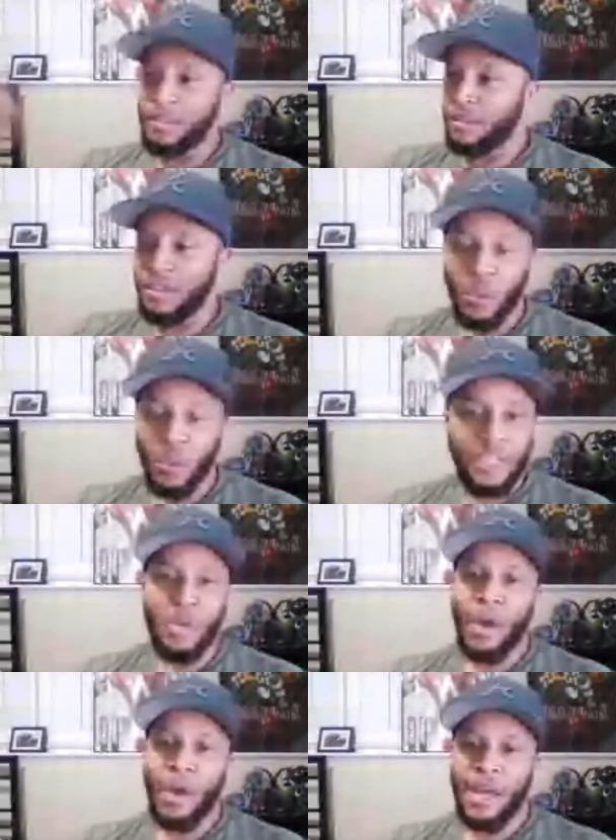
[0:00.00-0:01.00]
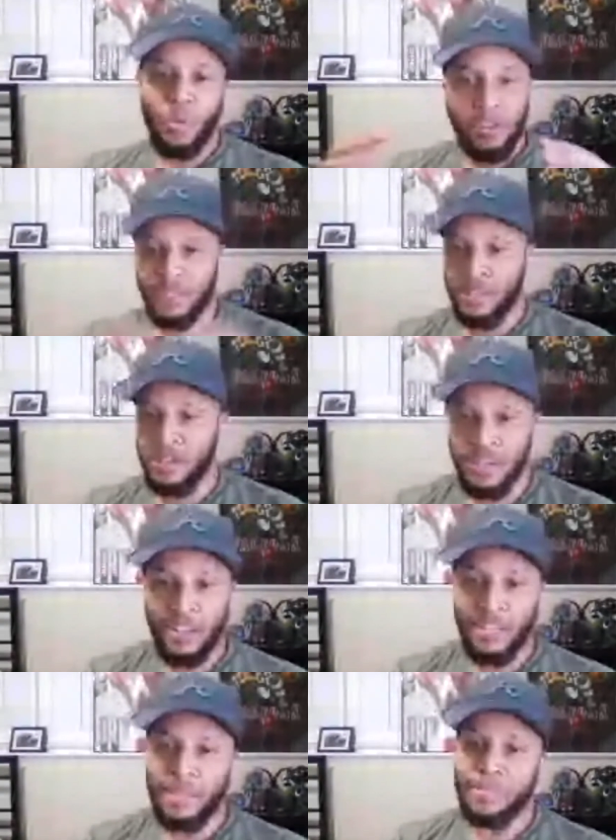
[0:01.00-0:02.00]
D Wade was just a
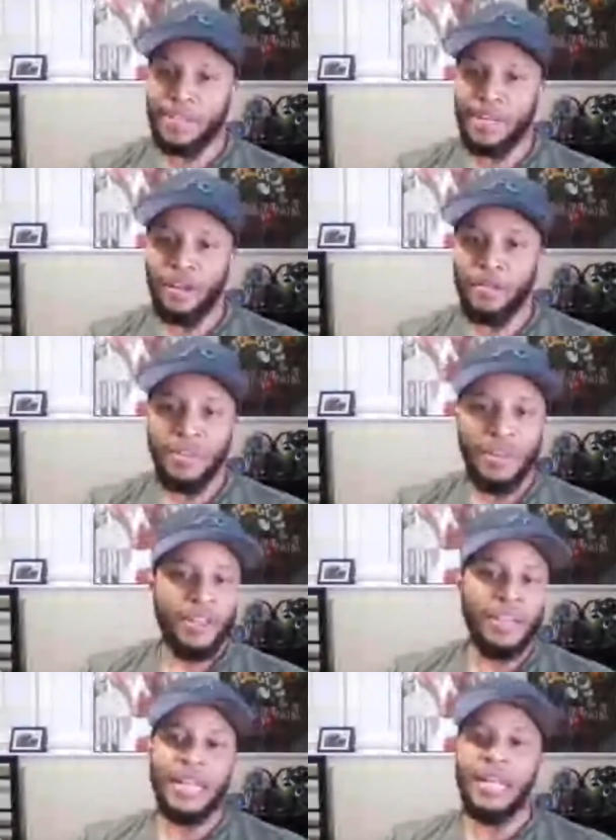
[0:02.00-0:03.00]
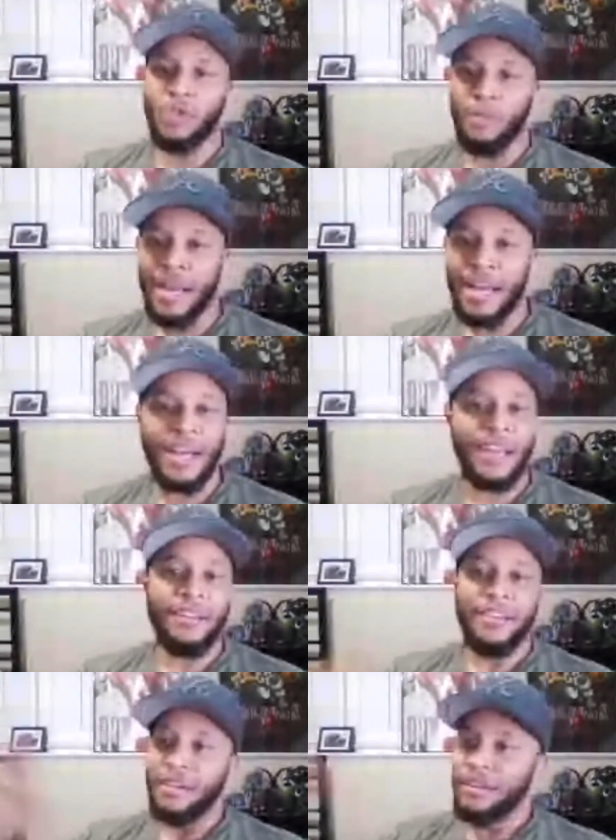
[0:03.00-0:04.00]
shell of himself. Knees were bad.
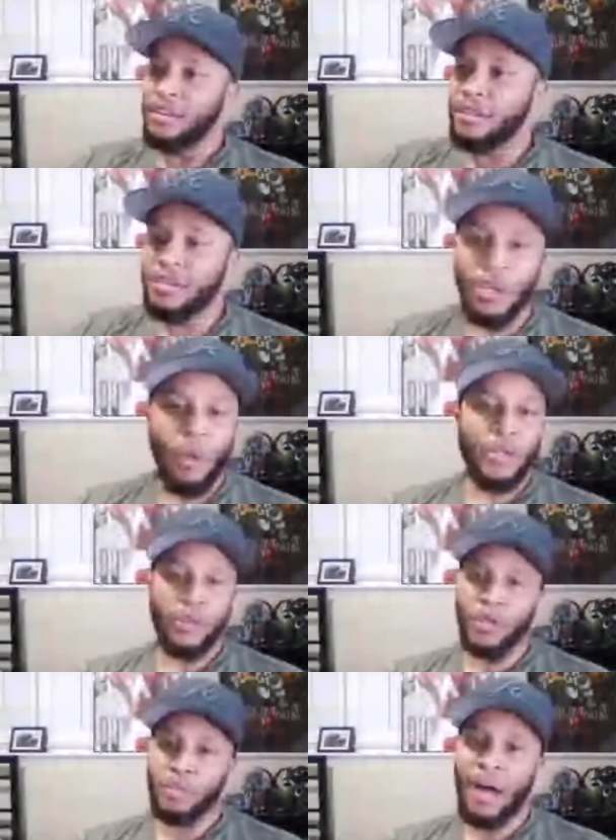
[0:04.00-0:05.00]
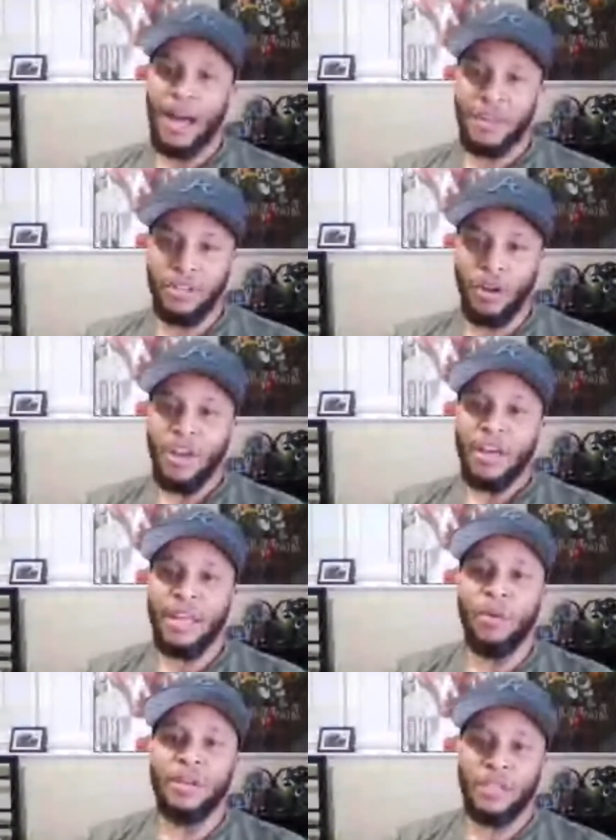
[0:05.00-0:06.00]
So was Chris Bosh. You know, he
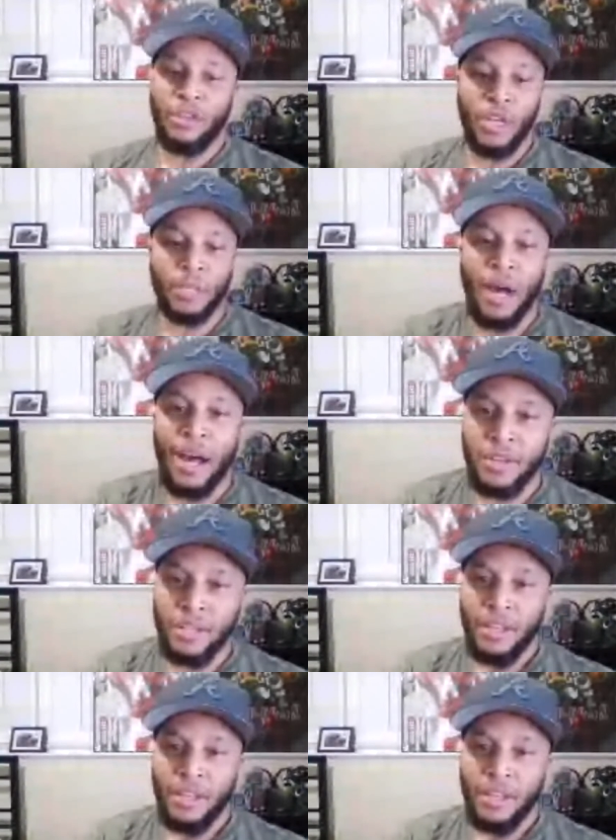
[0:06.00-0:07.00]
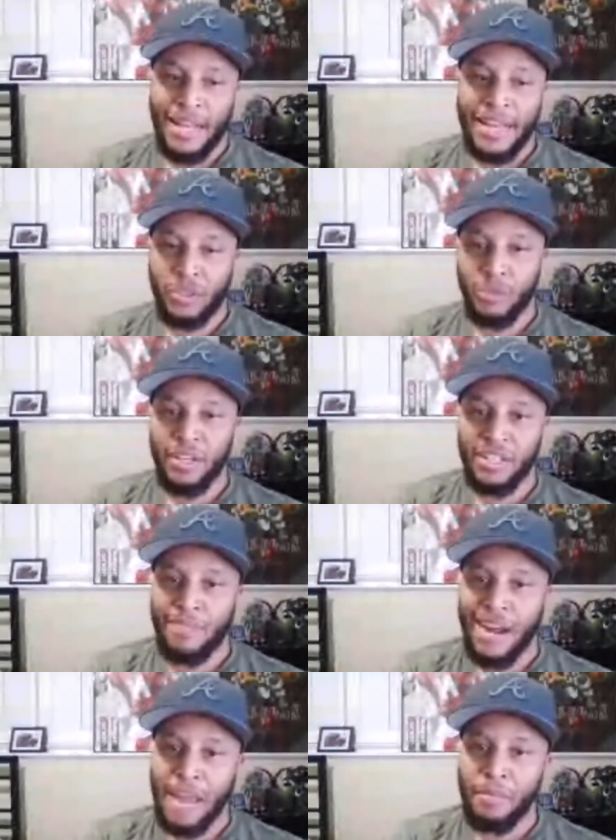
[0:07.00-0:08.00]
wasn't, Chris Bosh, the last 2 years in
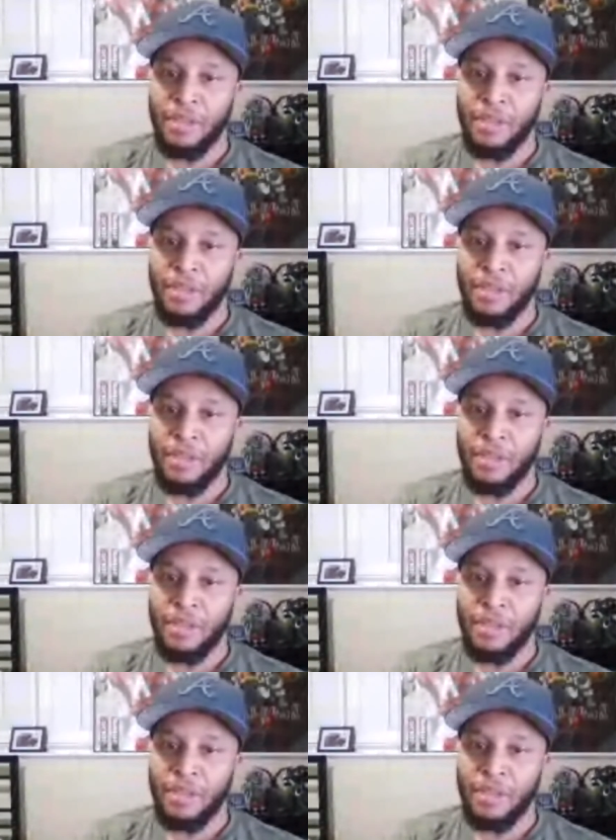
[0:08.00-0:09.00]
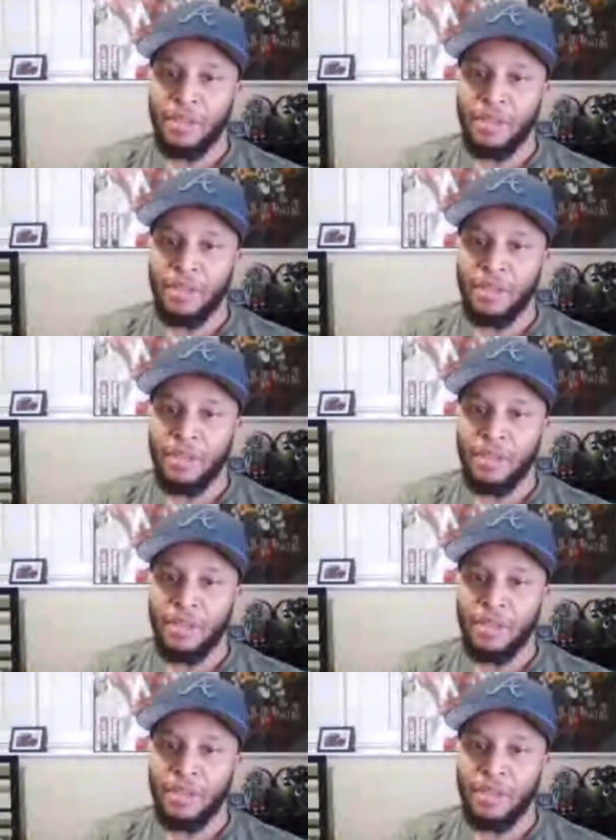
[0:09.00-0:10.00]
Miami wasn't the Chris Bosh
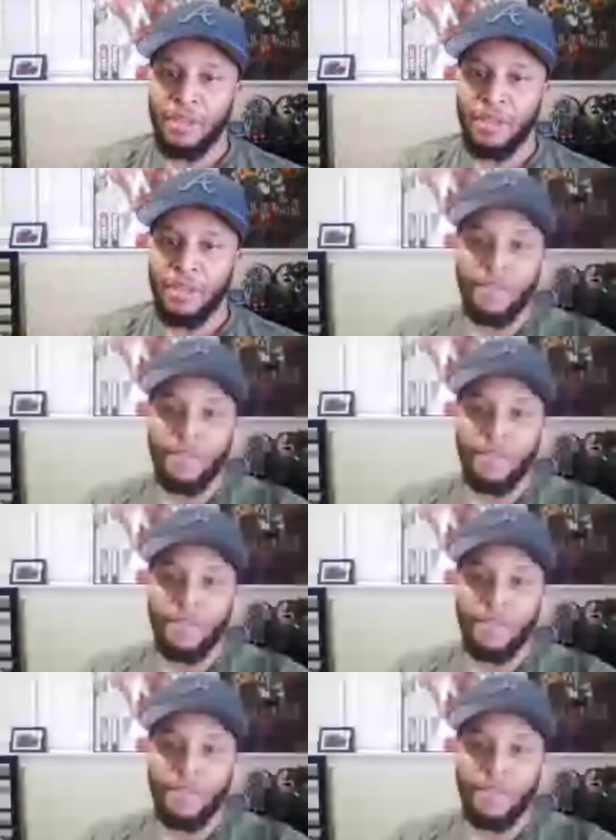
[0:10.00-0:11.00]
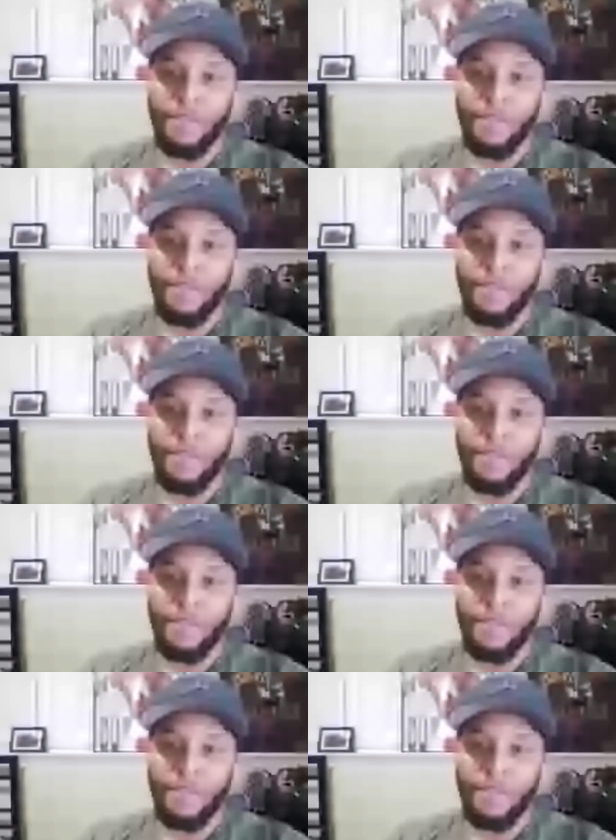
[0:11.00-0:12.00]
that we saw the first 2 years and in
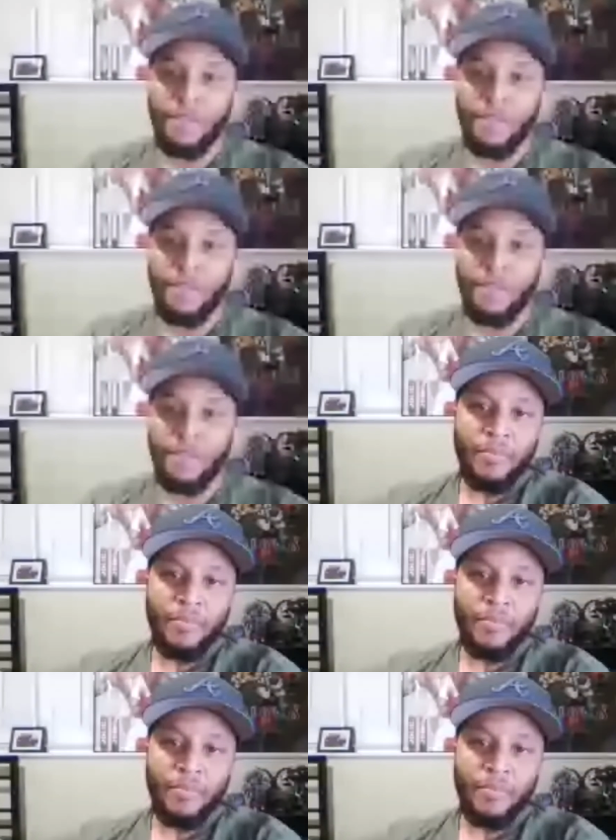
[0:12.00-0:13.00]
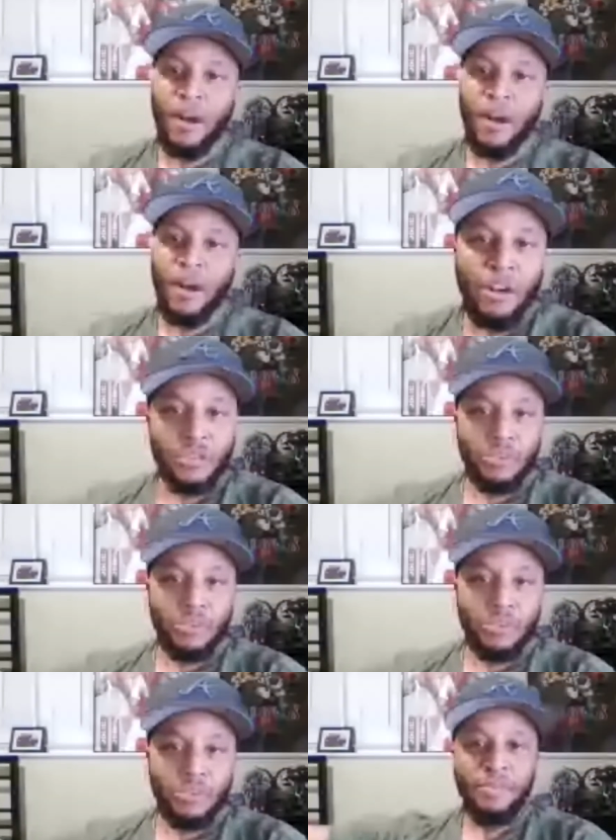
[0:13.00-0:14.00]
Toronto. So LeBron goes
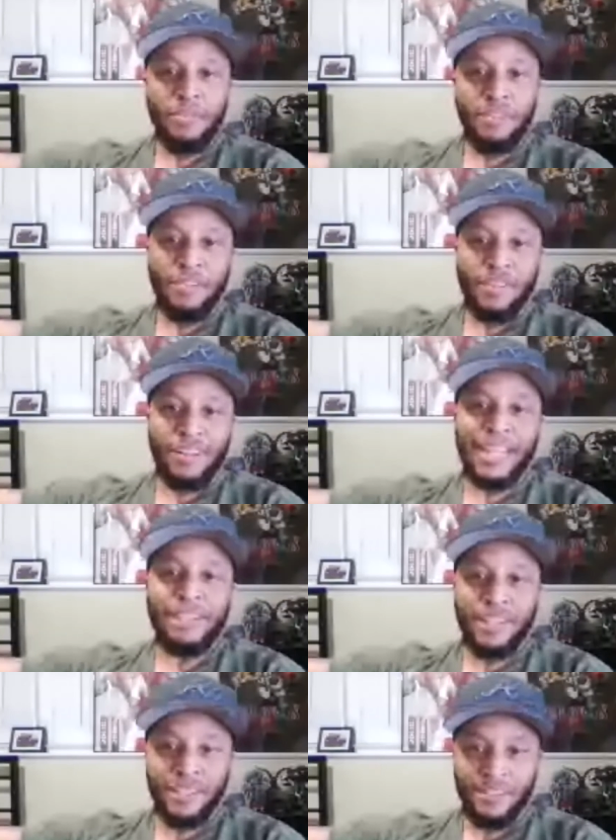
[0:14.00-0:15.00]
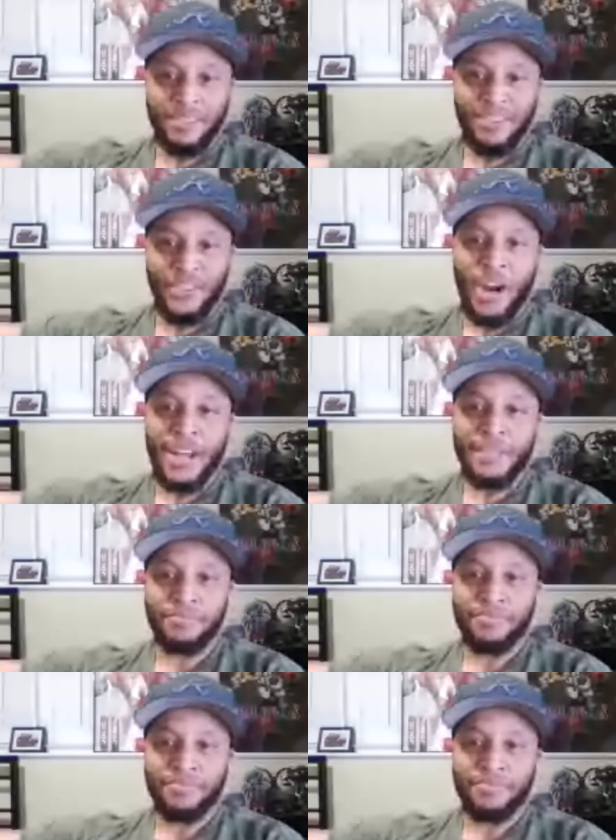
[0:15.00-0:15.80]
to Cleveland, right?